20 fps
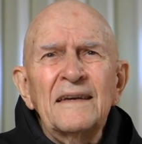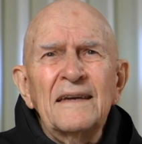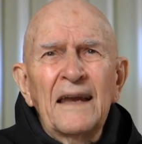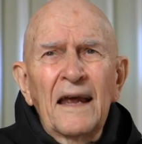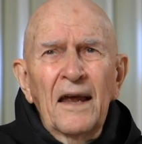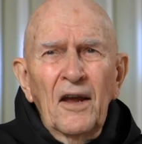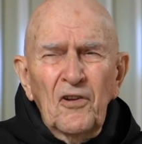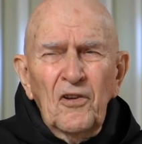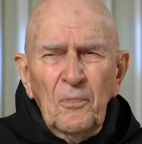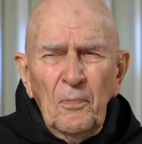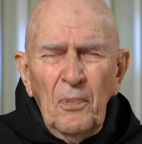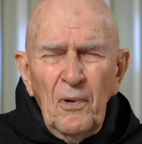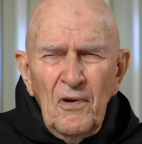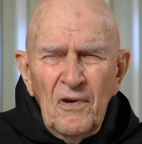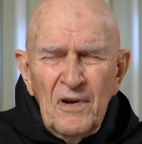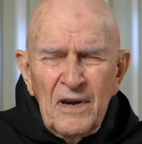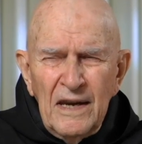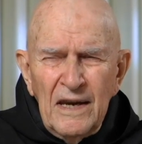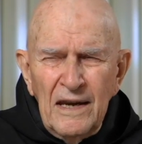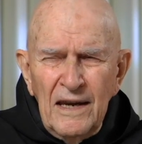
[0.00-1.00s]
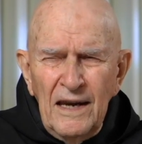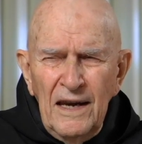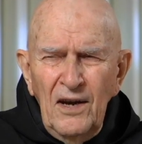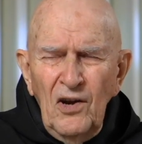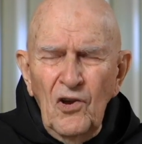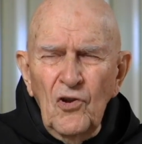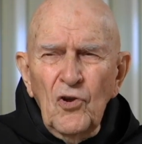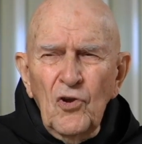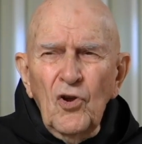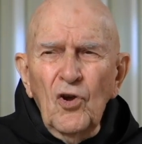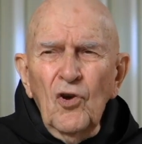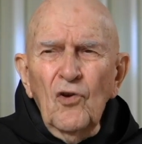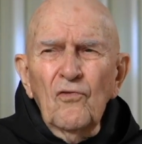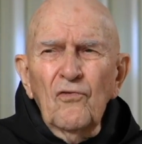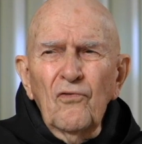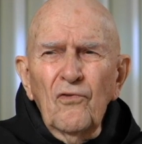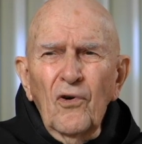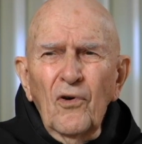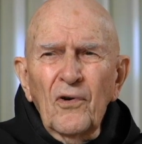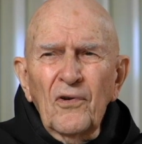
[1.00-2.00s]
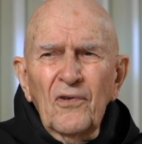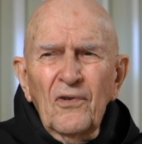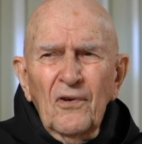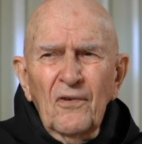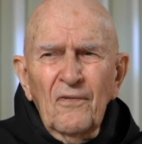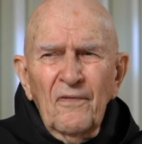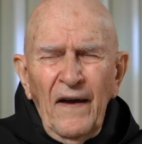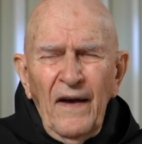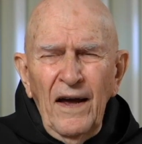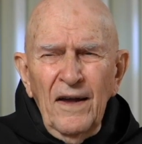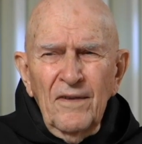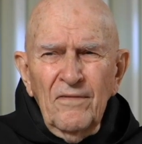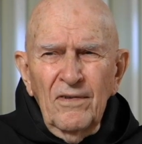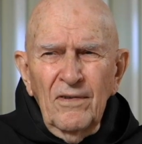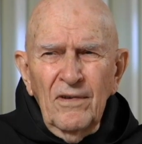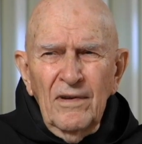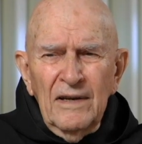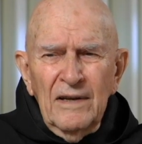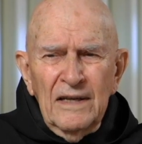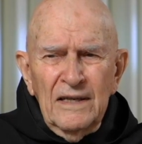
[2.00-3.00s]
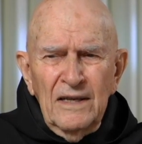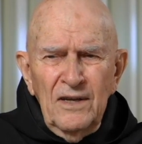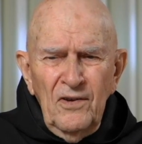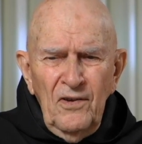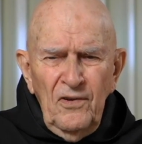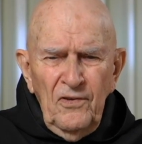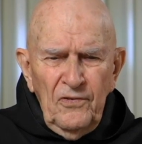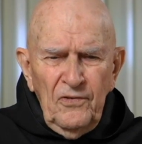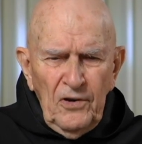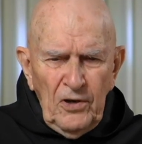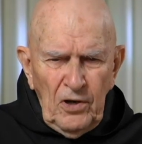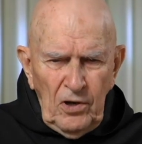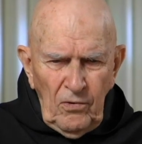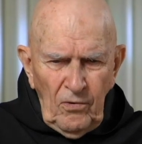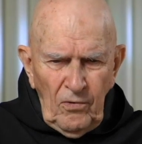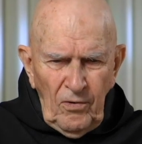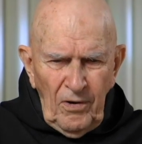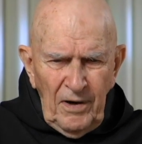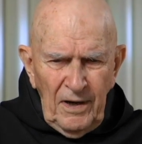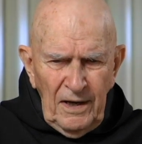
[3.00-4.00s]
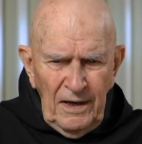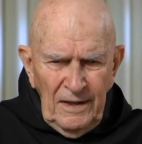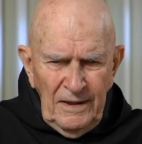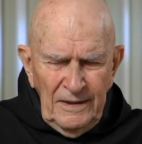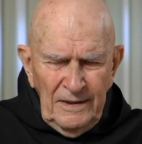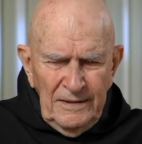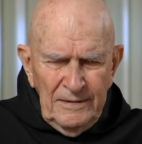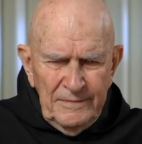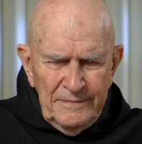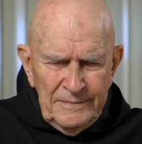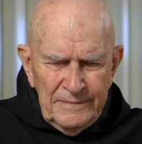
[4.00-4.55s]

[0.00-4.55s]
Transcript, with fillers: desperate need for survival and security,